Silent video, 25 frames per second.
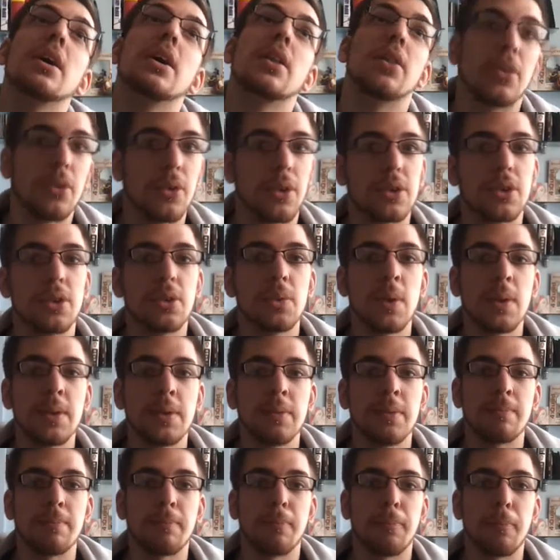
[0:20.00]
thought I'd do
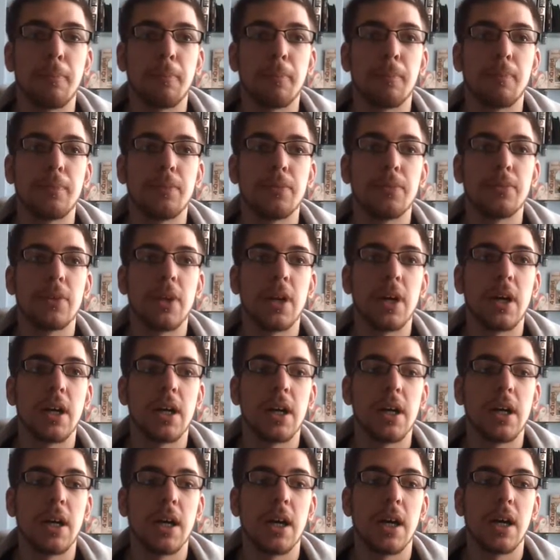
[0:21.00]
one.
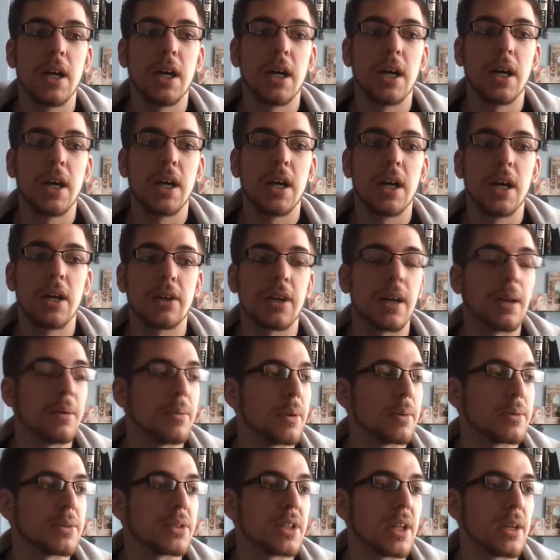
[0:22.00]
I'll keep
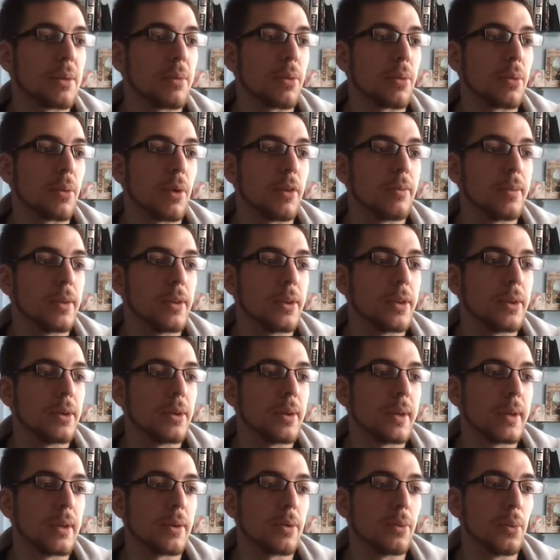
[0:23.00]
you up to date with what I've been
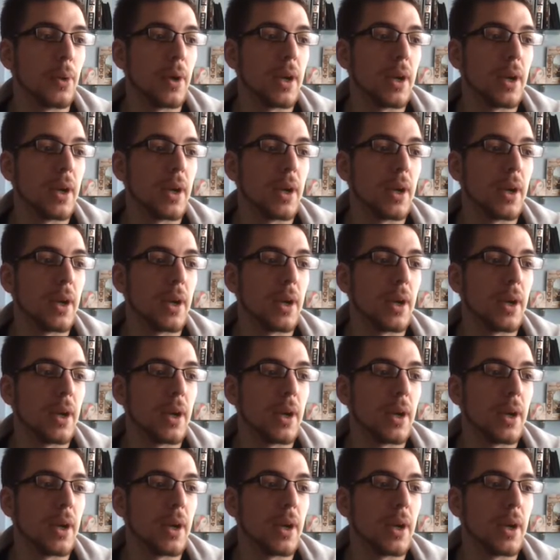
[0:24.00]
doing.